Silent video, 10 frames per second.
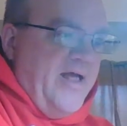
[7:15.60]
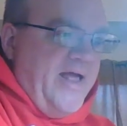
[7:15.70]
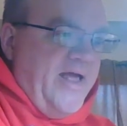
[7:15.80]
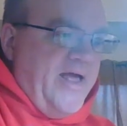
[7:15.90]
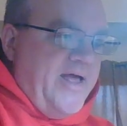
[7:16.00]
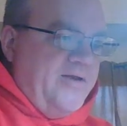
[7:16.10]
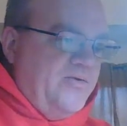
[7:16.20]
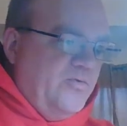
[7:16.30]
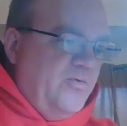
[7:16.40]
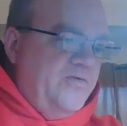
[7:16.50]

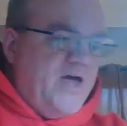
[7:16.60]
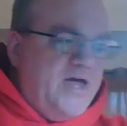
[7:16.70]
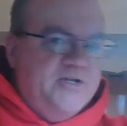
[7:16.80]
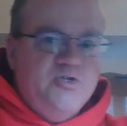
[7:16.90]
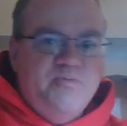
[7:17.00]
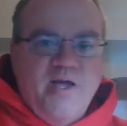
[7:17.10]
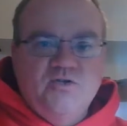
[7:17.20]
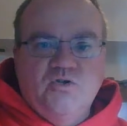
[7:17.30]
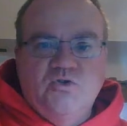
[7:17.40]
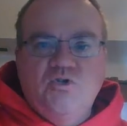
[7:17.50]
And we've got a
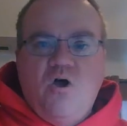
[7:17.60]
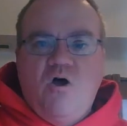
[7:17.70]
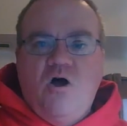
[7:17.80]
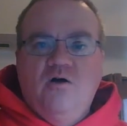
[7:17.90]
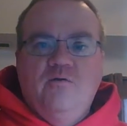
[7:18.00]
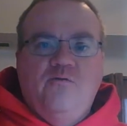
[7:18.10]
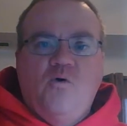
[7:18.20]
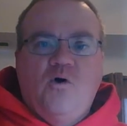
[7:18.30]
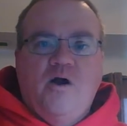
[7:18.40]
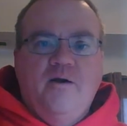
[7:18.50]
special song
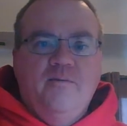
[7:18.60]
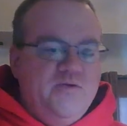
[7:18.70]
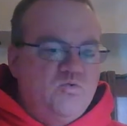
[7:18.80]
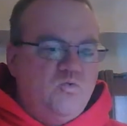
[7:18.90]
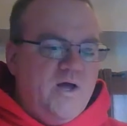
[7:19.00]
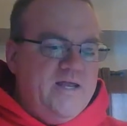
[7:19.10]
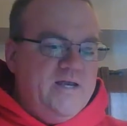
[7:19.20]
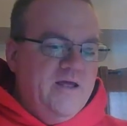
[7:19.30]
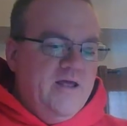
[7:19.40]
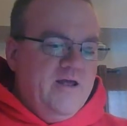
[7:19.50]
for Miss
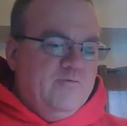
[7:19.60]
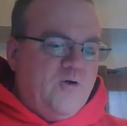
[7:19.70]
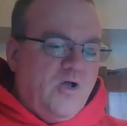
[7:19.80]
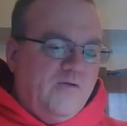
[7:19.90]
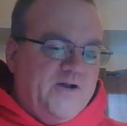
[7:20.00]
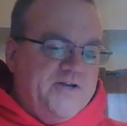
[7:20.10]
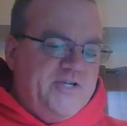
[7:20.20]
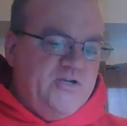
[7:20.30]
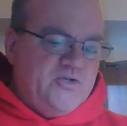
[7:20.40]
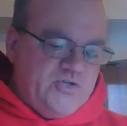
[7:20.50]
White, for all of our
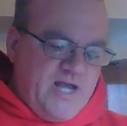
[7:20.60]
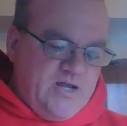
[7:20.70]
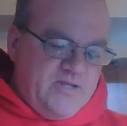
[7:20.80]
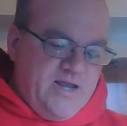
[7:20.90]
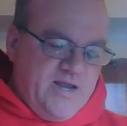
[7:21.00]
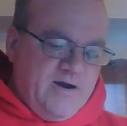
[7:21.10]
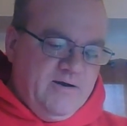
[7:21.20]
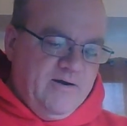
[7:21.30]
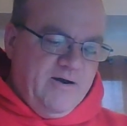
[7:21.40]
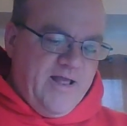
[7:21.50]
teachers out
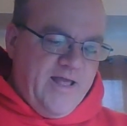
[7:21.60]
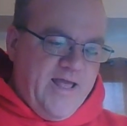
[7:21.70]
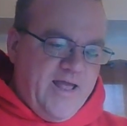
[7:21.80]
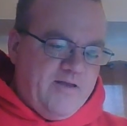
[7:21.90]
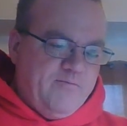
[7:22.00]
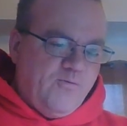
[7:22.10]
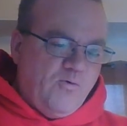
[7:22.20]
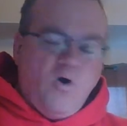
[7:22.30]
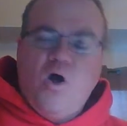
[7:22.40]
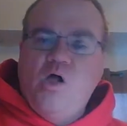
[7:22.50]
there, and
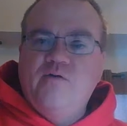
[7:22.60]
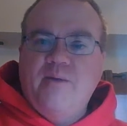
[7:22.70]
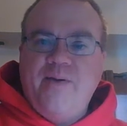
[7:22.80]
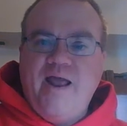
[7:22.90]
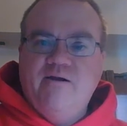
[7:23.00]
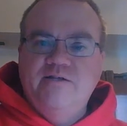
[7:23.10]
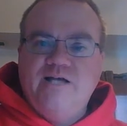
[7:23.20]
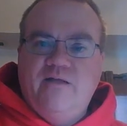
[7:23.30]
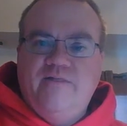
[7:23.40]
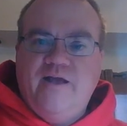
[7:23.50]
for all of our parents
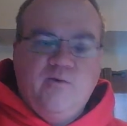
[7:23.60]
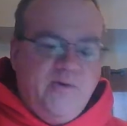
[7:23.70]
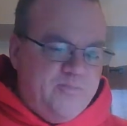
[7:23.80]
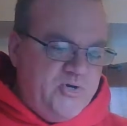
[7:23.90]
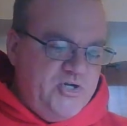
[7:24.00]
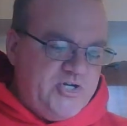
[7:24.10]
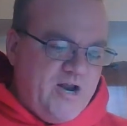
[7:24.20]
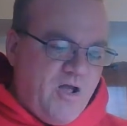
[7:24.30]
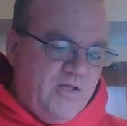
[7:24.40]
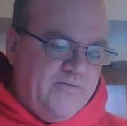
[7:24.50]
out there. We appreciate
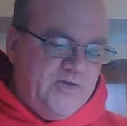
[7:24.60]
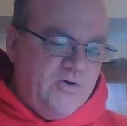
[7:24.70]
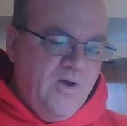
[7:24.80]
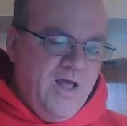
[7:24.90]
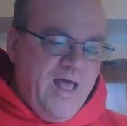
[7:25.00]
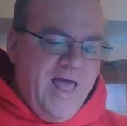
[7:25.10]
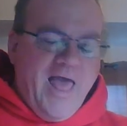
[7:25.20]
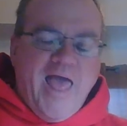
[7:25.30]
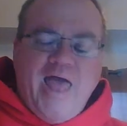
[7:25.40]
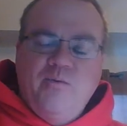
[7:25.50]
all of you.
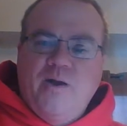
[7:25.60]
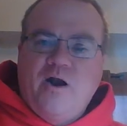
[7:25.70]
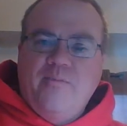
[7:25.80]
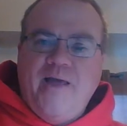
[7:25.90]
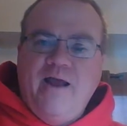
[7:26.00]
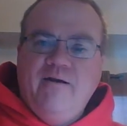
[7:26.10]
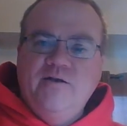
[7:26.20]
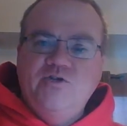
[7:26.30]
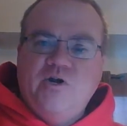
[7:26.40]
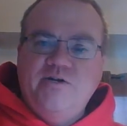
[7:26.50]
And when our
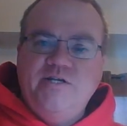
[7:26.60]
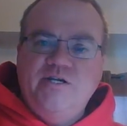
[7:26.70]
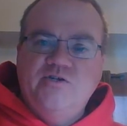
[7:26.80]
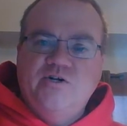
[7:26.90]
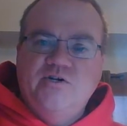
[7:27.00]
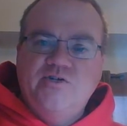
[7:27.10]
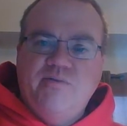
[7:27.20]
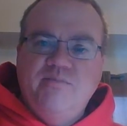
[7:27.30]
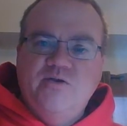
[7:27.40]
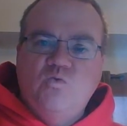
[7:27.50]
parents, our teachers,
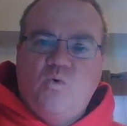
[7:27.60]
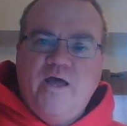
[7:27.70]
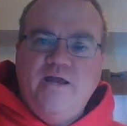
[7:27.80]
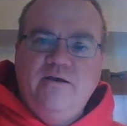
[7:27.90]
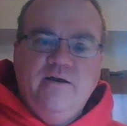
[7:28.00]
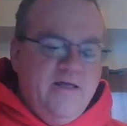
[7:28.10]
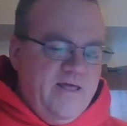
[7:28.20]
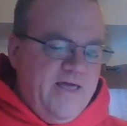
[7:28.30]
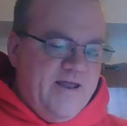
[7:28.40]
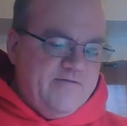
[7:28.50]
and Miss White, and